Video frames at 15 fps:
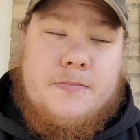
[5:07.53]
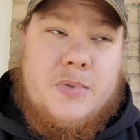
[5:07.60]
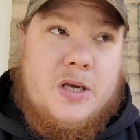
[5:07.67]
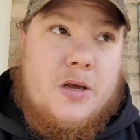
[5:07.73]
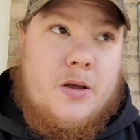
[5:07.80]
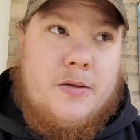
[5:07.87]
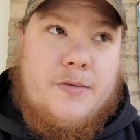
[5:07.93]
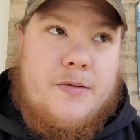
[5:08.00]

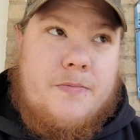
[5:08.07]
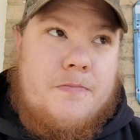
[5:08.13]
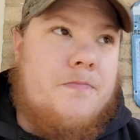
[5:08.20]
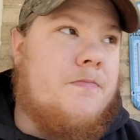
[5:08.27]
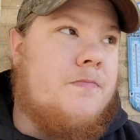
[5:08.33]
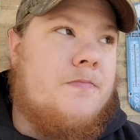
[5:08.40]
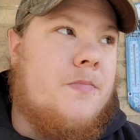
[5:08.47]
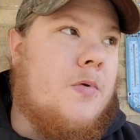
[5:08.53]
Because,
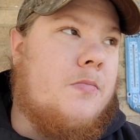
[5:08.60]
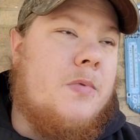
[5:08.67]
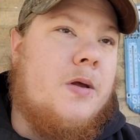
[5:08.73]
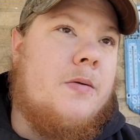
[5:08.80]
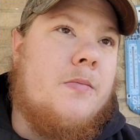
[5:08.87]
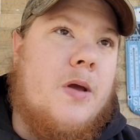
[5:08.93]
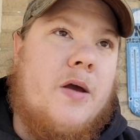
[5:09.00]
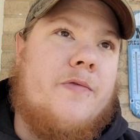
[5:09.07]
I
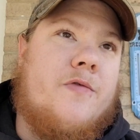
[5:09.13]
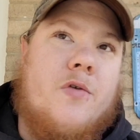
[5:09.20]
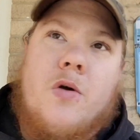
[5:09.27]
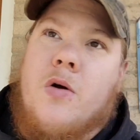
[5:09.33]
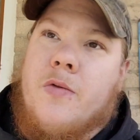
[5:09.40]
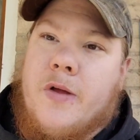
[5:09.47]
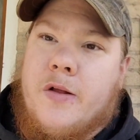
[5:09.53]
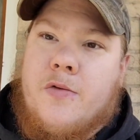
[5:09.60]
mean, after
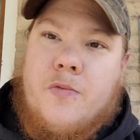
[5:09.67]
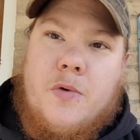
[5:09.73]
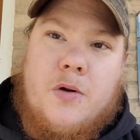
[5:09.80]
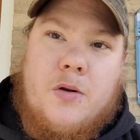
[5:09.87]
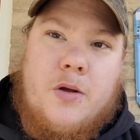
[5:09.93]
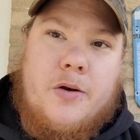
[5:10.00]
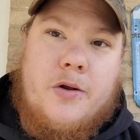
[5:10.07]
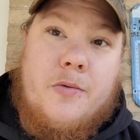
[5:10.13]
all, that's where
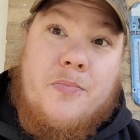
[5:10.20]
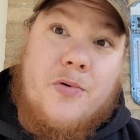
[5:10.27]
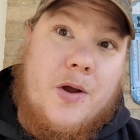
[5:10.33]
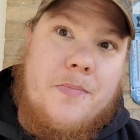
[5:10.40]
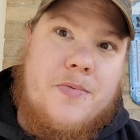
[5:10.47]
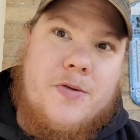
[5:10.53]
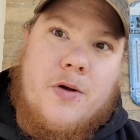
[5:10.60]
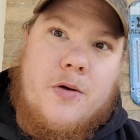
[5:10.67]
a lot of your
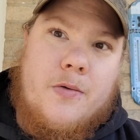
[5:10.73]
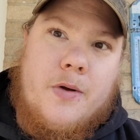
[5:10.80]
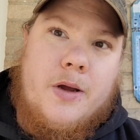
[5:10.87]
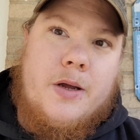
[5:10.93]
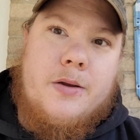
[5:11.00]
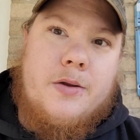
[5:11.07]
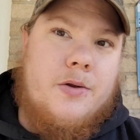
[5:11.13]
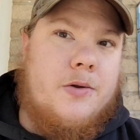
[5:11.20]
preps are,
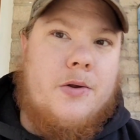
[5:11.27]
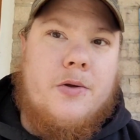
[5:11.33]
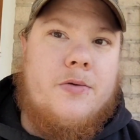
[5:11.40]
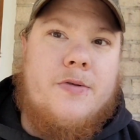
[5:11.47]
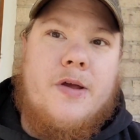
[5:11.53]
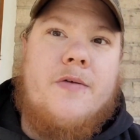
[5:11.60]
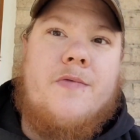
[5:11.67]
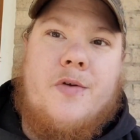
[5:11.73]
right? You'd
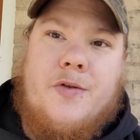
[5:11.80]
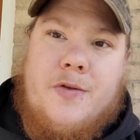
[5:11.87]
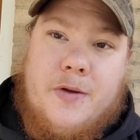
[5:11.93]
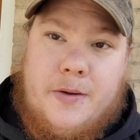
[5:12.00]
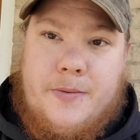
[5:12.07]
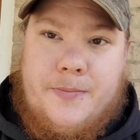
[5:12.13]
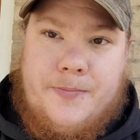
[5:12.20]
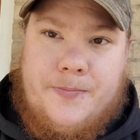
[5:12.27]
lose everything.